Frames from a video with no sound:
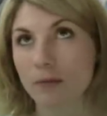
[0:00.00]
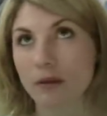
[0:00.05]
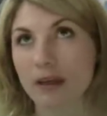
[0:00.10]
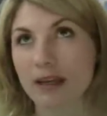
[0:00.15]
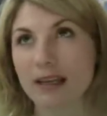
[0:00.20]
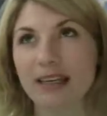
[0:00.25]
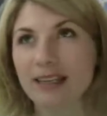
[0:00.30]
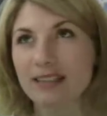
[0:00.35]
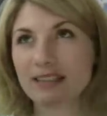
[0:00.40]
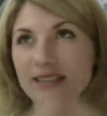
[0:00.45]

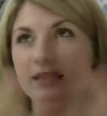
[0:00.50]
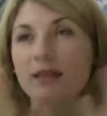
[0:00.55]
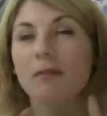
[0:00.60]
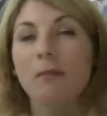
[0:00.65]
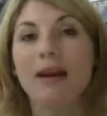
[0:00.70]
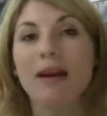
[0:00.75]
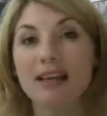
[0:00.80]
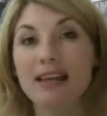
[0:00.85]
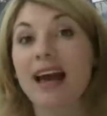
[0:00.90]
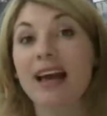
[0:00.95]
it is
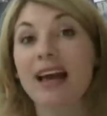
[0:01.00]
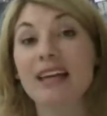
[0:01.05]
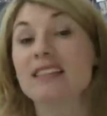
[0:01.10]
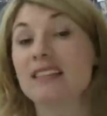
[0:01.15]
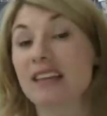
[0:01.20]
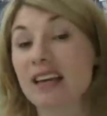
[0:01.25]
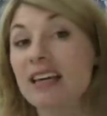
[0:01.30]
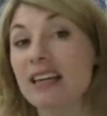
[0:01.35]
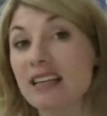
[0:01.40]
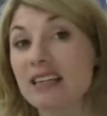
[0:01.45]

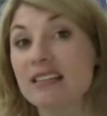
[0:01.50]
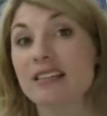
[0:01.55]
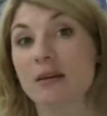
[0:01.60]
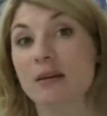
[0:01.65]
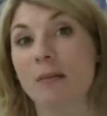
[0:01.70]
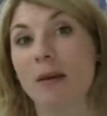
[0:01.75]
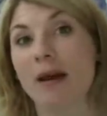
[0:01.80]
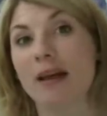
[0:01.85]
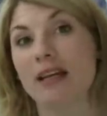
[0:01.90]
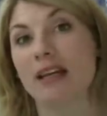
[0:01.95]

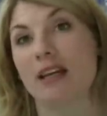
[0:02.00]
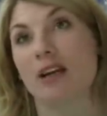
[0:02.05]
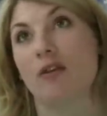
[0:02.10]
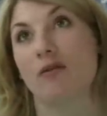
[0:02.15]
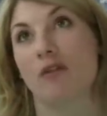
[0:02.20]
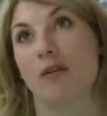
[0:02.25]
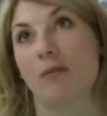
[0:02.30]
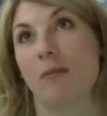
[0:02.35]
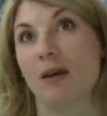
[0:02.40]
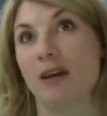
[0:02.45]
the making
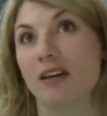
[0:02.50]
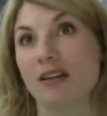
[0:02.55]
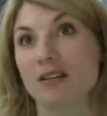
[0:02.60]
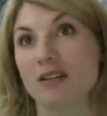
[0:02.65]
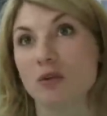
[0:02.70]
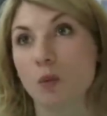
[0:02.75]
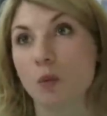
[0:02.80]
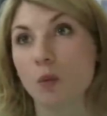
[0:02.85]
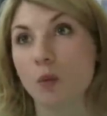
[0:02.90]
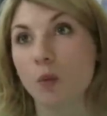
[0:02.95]
of it,
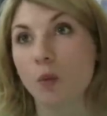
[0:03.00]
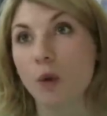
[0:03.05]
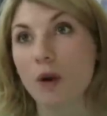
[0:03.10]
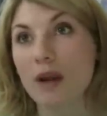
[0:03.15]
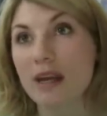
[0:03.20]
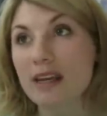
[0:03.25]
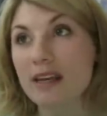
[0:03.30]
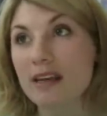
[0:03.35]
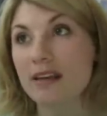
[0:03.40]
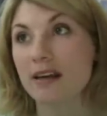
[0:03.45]
because
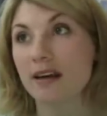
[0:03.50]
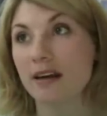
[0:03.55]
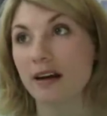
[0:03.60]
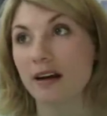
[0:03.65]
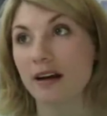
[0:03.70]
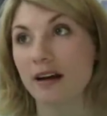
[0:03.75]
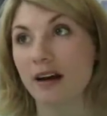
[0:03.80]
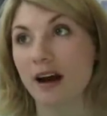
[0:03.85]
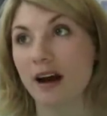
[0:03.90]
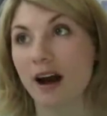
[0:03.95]
we
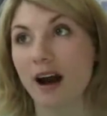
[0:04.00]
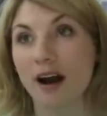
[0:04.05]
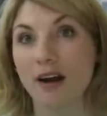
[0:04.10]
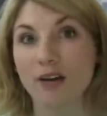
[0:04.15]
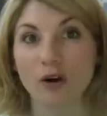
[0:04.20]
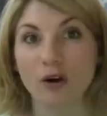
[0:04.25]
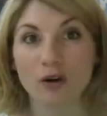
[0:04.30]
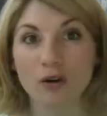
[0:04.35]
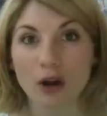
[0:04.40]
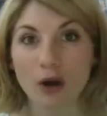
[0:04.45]

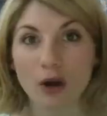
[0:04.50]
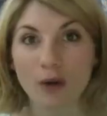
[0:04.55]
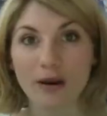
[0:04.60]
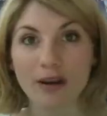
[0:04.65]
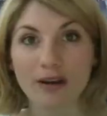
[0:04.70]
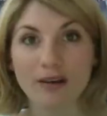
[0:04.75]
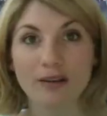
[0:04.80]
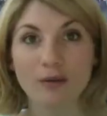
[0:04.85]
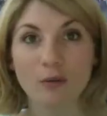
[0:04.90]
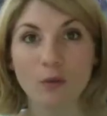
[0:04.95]
aren't all
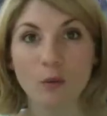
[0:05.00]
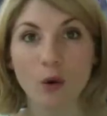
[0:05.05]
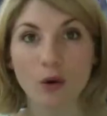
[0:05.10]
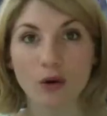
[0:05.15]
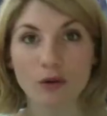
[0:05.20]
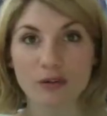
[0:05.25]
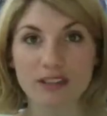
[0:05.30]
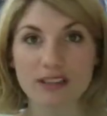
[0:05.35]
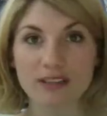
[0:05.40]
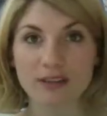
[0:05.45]
going, one
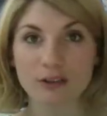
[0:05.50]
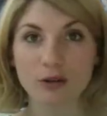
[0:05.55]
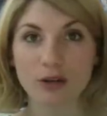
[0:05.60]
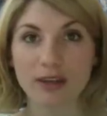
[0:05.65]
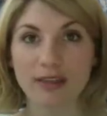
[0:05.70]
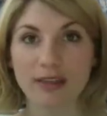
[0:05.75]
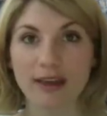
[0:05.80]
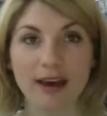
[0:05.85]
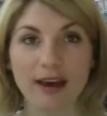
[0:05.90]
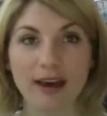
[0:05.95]
of us isn't
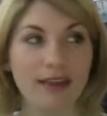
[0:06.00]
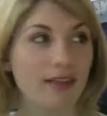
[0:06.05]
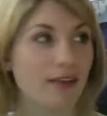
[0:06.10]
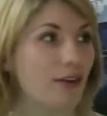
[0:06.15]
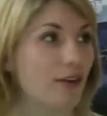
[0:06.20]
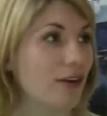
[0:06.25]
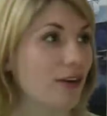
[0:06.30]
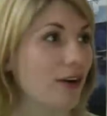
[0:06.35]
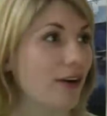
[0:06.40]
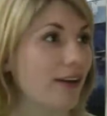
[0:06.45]
looking there and the
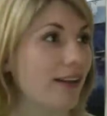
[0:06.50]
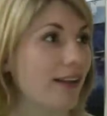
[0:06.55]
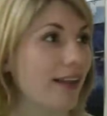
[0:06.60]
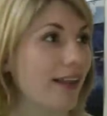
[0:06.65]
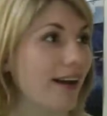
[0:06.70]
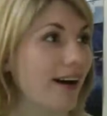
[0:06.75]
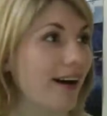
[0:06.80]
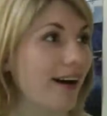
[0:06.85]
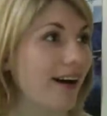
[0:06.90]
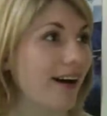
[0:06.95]
other going like
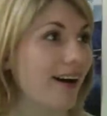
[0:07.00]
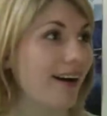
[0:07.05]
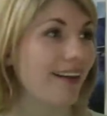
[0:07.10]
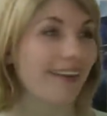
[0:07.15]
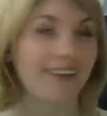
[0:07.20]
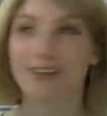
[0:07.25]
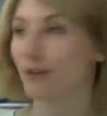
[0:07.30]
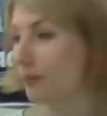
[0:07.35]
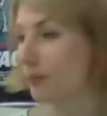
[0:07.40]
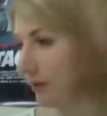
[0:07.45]
that,
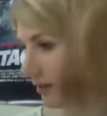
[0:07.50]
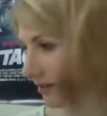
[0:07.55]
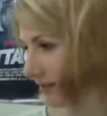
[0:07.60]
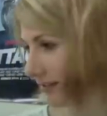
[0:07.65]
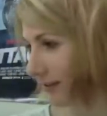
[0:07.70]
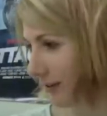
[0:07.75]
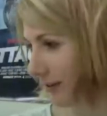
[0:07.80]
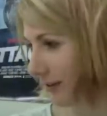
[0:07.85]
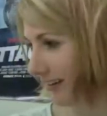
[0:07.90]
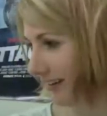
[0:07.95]
and the other
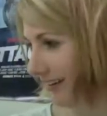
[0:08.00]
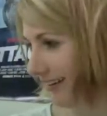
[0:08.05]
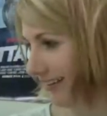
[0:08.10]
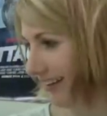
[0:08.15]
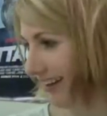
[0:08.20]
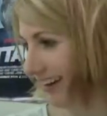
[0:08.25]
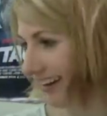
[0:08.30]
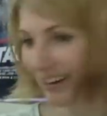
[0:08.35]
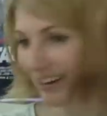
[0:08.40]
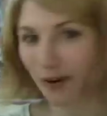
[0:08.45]
person looking down
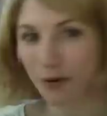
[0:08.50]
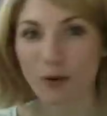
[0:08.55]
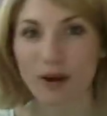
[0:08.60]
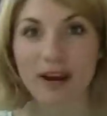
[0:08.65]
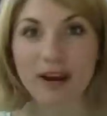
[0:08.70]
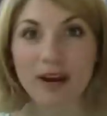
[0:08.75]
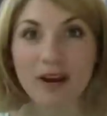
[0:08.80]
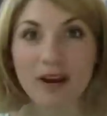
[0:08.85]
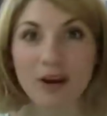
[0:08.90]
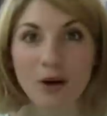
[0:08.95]
there. You know,
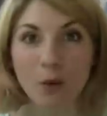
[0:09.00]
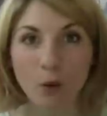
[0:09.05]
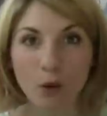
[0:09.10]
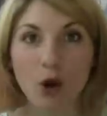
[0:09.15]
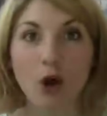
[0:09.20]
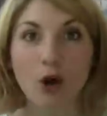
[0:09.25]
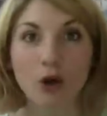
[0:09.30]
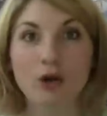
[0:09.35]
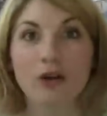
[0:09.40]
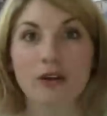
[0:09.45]
we
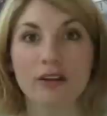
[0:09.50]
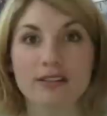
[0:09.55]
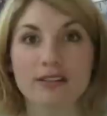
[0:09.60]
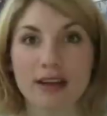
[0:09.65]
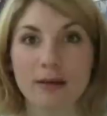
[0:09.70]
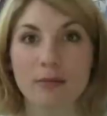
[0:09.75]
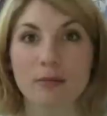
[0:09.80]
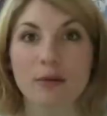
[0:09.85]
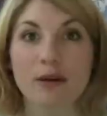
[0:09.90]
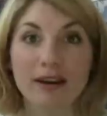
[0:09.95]
all look at the
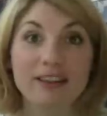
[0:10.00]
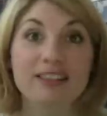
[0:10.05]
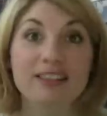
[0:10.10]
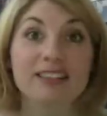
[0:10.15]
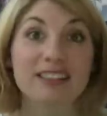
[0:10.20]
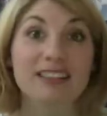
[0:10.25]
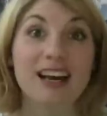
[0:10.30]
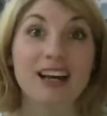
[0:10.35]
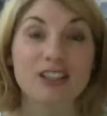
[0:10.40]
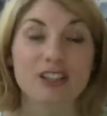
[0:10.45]
same thing because
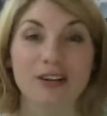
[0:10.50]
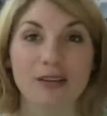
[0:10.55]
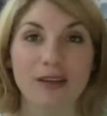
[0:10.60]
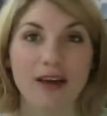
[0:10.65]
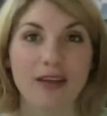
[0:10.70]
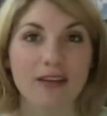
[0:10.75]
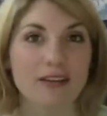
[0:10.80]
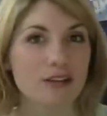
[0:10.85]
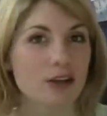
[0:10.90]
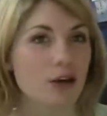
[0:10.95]
it's actually
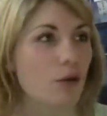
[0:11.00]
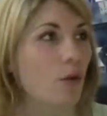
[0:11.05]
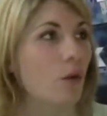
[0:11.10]
there. There's